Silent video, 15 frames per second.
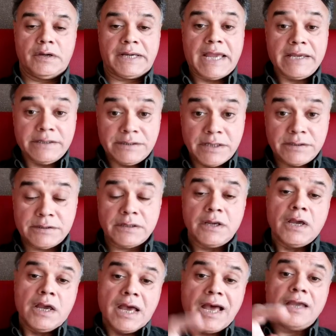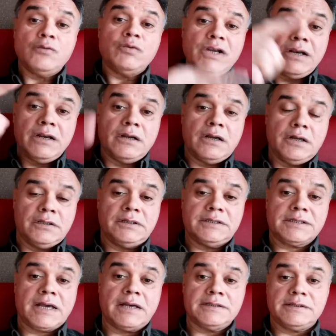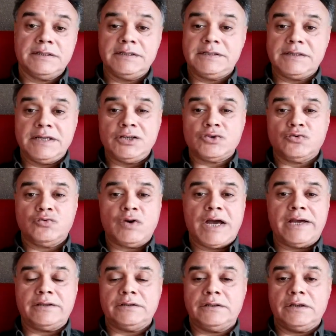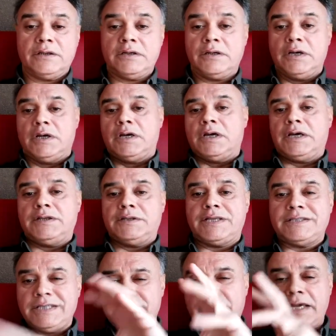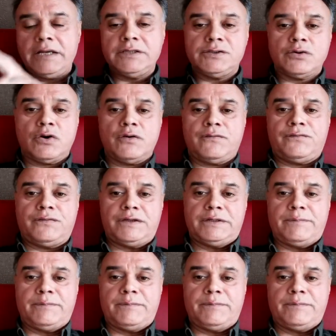cases, I will discuss this issue and the details of